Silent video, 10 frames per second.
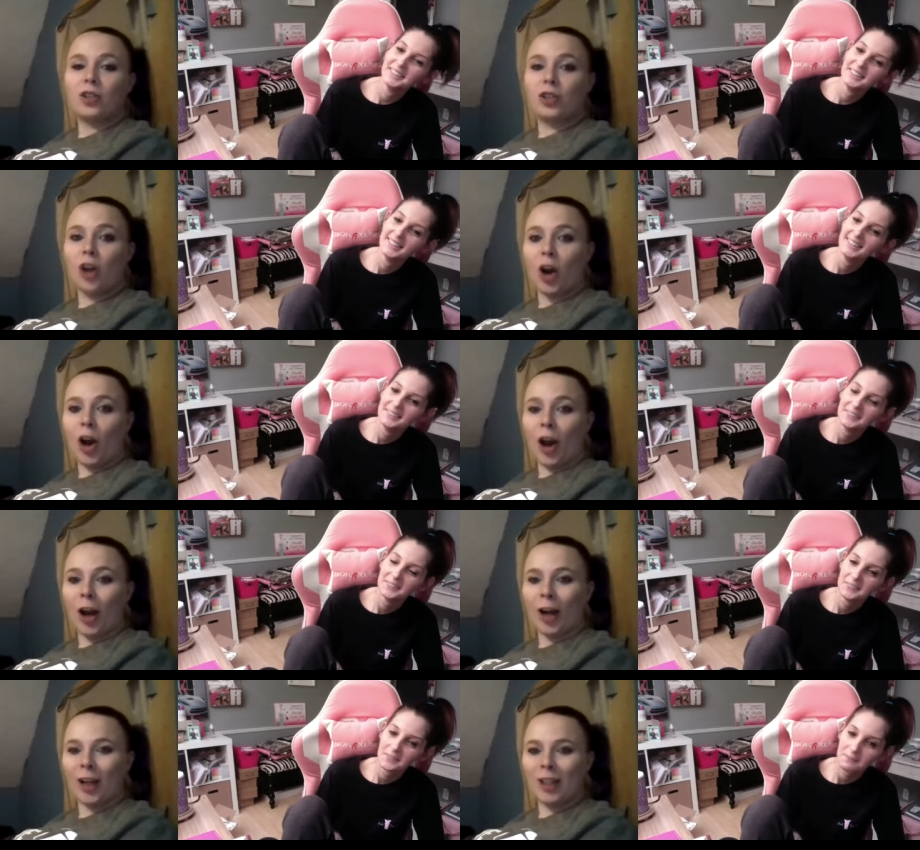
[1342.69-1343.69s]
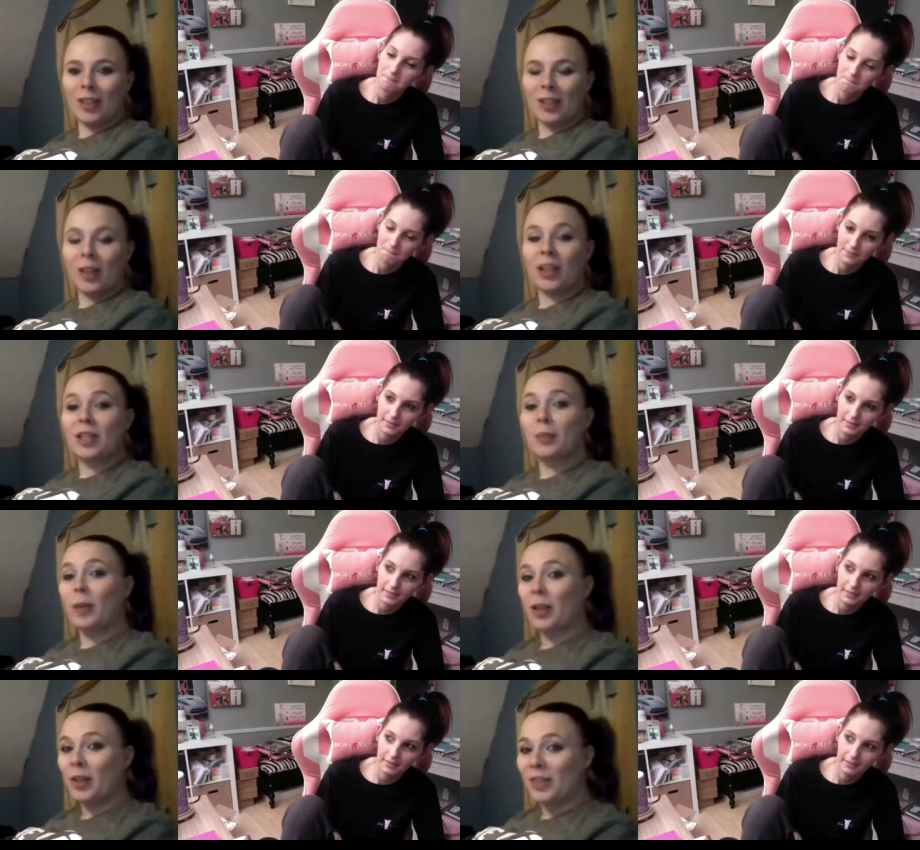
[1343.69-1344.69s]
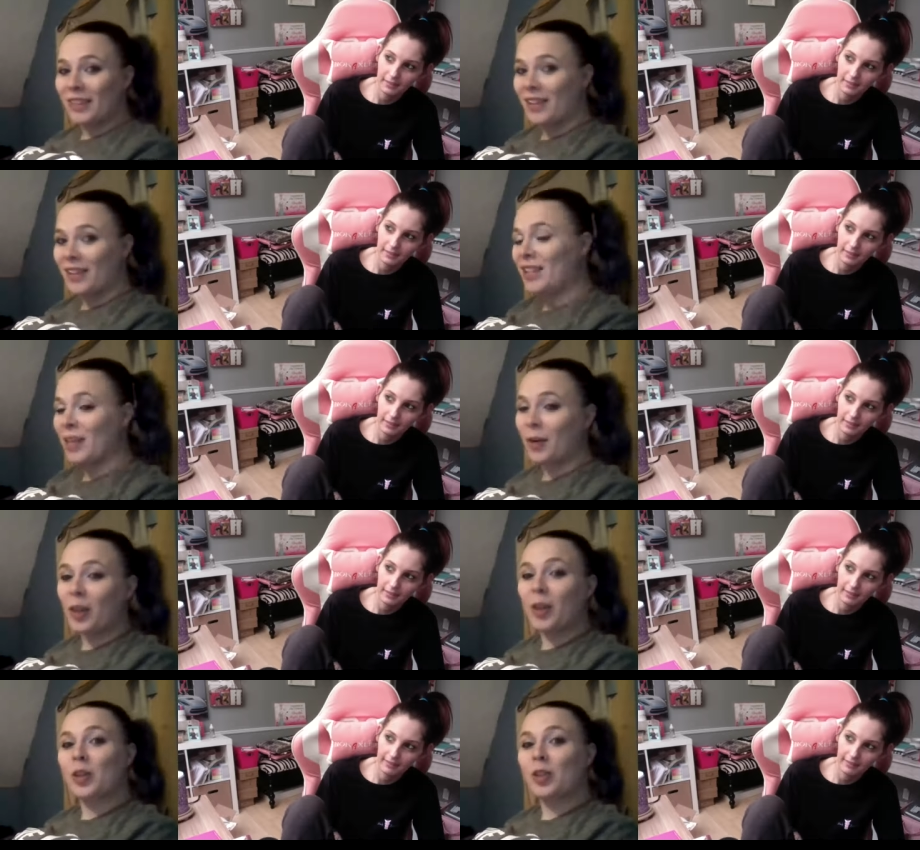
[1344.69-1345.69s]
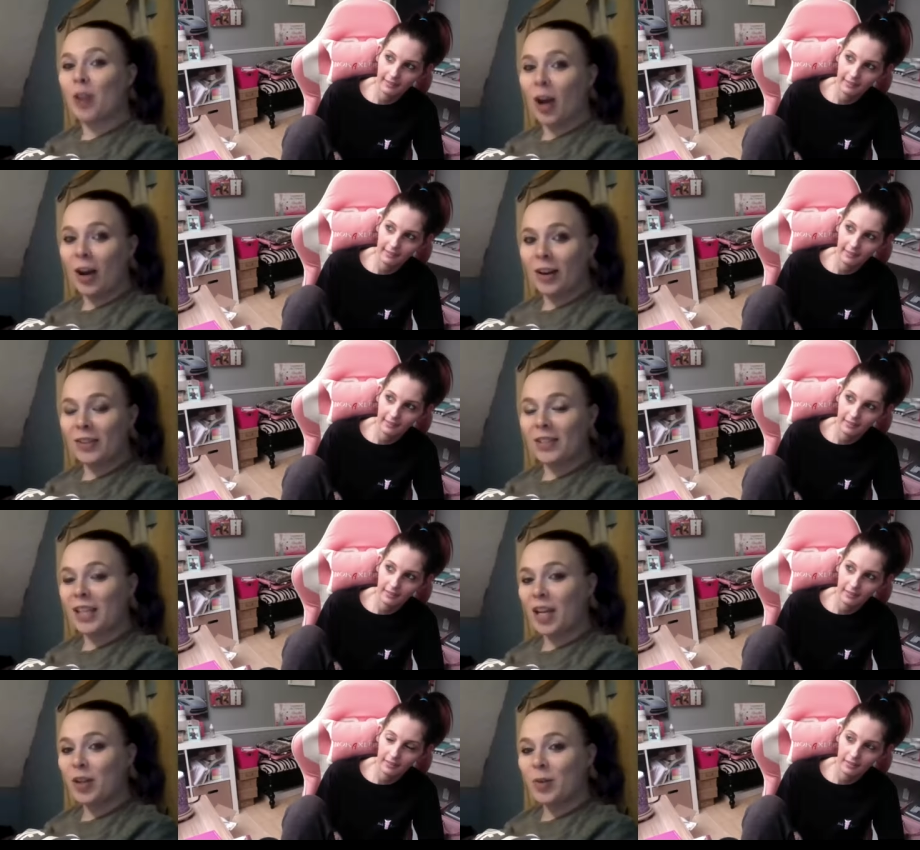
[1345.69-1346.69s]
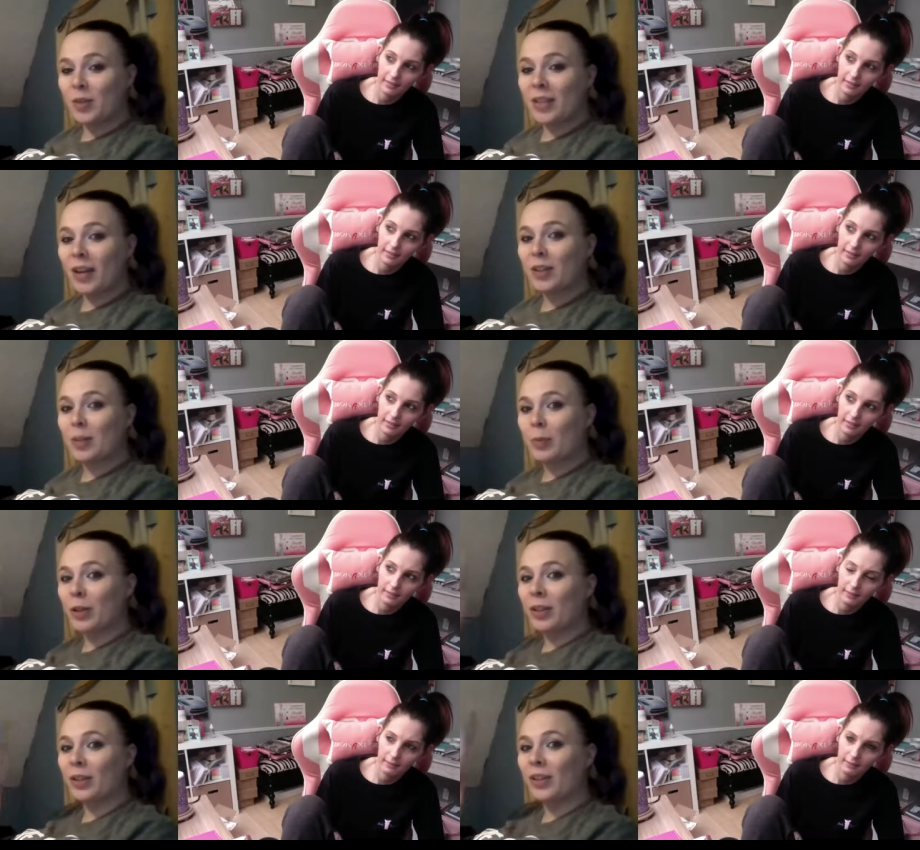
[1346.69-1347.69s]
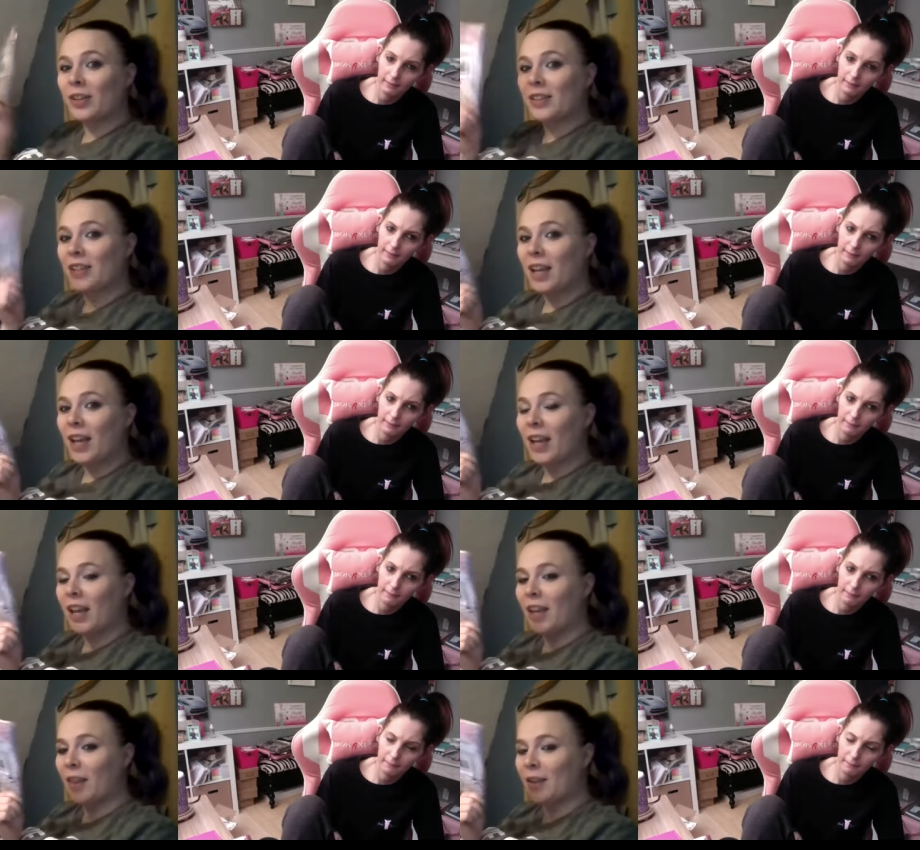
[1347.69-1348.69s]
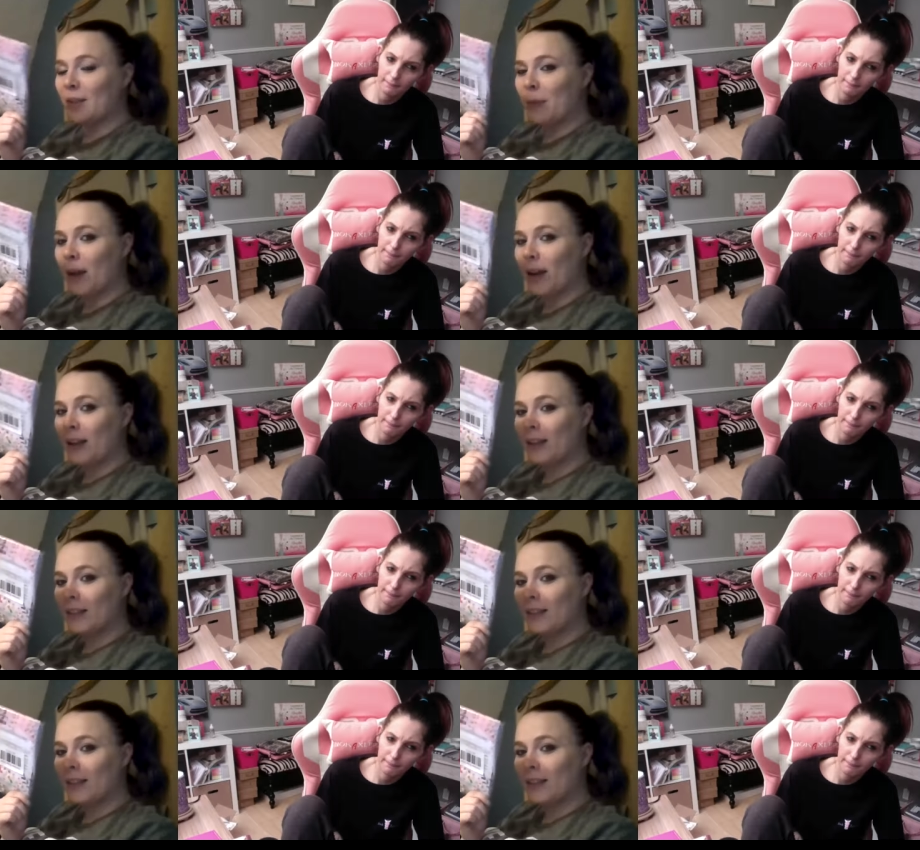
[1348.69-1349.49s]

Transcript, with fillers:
Speaker 1: jars, like sprinkles, unless they were in the jars. Can you sell sprinkles in these bags?